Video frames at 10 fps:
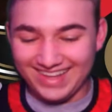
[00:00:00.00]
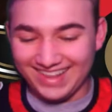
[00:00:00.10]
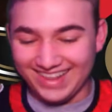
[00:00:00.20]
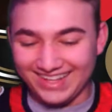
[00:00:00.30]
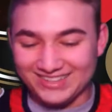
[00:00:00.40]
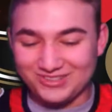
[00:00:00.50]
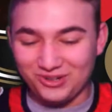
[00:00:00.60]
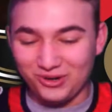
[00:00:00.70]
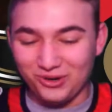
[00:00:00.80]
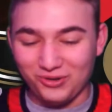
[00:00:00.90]
Let's
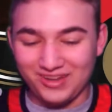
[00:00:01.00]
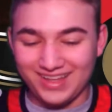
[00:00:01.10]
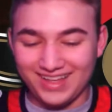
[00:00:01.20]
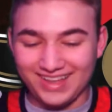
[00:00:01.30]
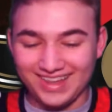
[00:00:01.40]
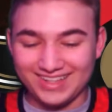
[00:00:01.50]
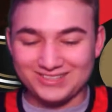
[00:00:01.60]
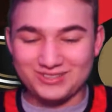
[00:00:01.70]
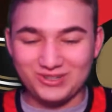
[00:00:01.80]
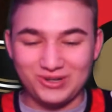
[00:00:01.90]
go.
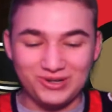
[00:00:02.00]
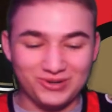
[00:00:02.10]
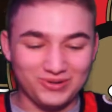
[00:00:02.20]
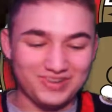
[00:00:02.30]
Let's go.